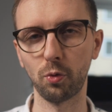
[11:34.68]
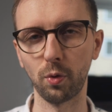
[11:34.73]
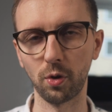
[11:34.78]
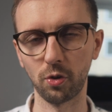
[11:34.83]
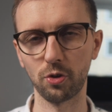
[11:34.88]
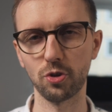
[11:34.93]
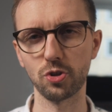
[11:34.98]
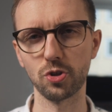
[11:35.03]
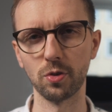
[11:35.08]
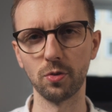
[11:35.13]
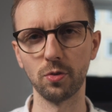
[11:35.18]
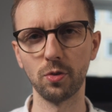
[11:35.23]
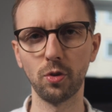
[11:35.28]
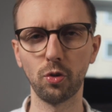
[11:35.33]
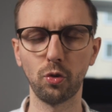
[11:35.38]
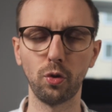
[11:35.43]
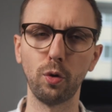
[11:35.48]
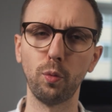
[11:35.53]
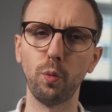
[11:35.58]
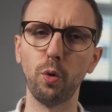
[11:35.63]
transition,
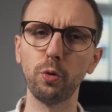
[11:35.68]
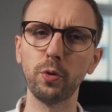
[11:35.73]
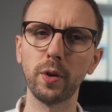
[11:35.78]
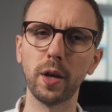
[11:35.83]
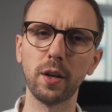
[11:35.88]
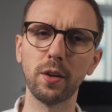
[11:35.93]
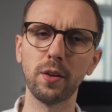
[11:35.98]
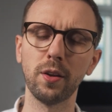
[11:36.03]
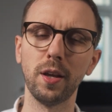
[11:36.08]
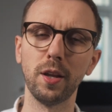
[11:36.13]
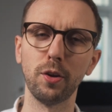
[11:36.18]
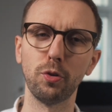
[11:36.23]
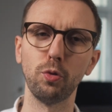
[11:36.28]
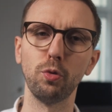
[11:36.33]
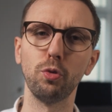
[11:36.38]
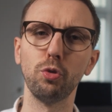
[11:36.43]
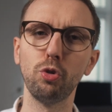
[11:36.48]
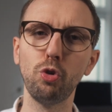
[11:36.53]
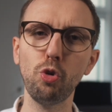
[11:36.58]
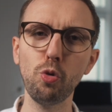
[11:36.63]
so I won't get into
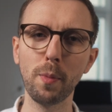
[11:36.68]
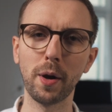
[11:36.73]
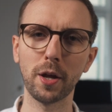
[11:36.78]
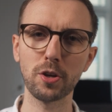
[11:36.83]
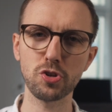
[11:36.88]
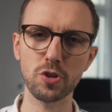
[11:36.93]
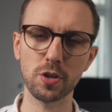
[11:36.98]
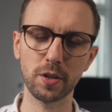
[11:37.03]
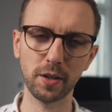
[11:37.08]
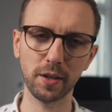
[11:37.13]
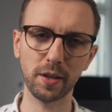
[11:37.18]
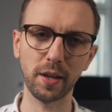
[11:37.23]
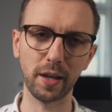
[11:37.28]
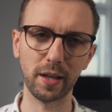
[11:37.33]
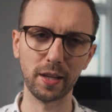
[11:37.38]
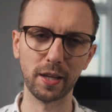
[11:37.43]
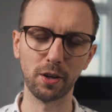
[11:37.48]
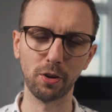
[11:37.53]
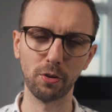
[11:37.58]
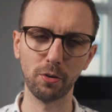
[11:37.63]
too much detail
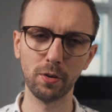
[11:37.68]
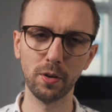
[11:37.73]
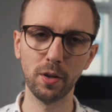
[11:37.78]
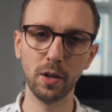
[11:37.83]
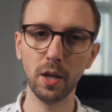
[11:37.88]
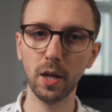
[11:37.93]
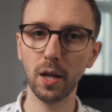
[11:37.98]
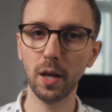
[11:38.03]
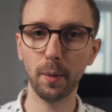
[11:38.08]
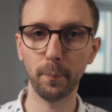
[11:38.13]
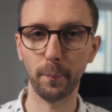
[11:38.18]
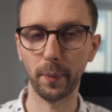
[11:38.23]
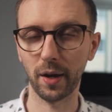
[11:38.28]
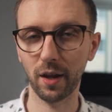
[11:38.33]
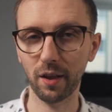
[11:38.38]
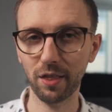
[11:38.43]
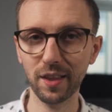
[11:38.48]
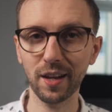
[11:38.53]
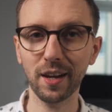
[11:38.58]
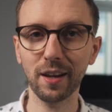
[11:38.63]
here. But
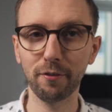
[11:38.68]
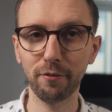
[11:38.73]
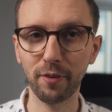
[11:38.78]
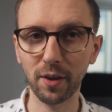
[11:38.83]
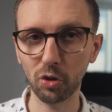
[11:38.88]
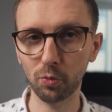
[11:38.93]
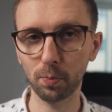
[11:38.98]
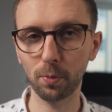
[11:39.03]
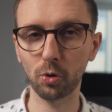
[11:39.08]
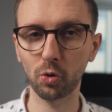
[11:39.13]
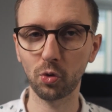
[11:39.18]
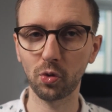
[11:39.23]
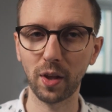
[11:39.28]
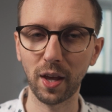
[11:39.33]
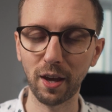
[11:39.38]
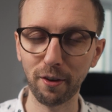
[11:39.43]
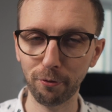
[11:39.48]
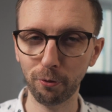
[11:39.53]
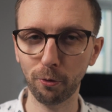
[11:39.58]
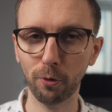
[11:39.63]
I think Facebook's
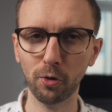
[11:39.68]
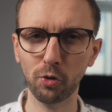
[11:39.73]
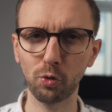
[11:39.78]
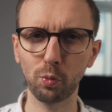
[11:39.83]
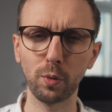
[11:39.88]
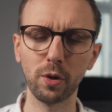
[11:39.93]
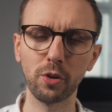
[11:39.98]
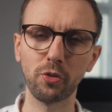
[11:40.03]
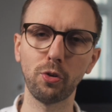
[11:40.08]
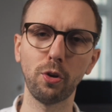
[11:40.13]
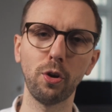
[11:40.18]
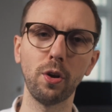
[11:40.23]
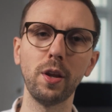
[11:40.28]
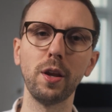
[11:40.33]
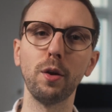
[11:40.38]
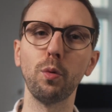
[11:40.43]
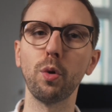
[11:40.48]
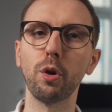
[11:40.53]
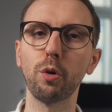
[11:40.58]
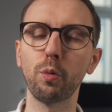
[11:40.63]
efforts will
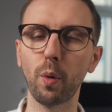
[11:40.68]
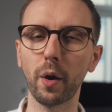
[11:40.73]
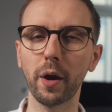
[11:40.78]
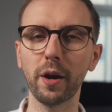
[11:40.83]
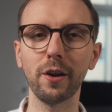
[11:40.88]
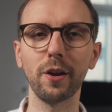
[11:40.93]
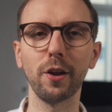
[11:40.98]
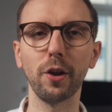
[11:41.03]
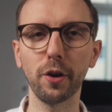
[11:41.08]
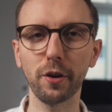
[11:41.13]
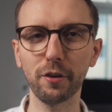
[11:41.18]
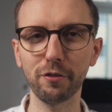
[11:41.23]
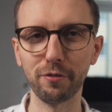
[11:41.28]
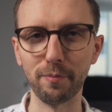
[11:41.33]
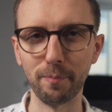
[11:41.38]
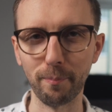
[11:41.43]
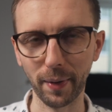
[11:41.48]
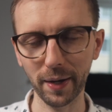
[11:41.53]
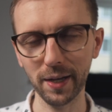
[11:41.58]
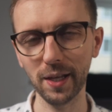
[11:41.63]
certainly require a lot of
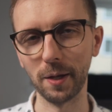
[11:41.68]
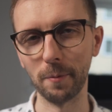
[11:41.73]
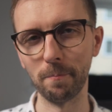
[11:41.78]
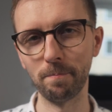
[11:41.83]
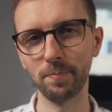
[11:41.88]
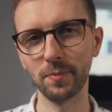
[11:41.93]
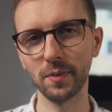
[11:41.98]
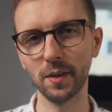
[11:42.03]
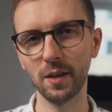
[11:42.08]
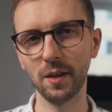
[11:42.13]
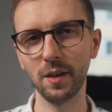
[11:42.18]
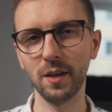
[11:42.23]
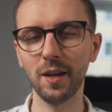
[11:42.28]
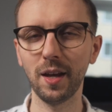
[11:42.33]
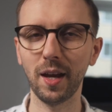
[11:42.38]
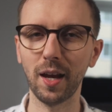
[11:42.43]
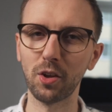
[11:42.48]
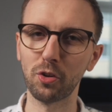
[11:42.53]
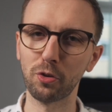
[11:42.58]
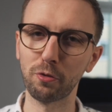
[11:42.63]
money.
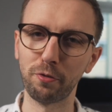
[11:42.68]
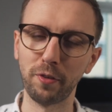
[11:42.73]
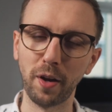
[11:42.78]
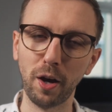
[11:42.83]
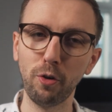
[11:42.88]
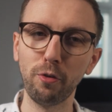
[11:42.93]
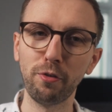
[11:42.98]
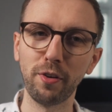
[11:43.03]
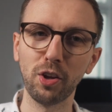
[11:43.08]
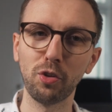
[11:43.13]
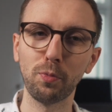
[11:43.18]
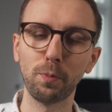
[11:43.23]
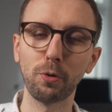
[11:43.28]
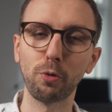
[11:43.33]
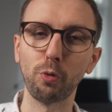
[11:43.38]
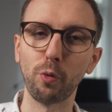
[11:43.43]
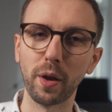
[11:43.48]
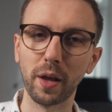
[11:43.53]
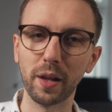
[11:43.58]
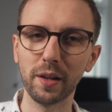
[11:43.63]
As of now, Facebook
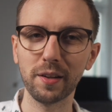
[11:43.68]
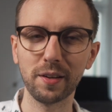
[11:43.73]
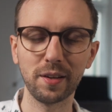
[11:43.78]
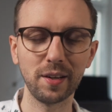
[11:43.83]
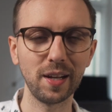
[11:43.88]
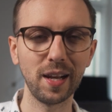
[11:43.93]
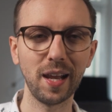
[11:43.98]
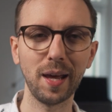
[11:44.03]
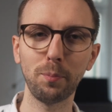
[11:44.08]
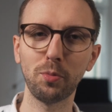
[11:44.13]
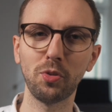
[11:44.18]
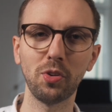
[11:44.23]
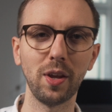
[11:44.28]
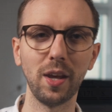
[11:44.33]
Reality Labs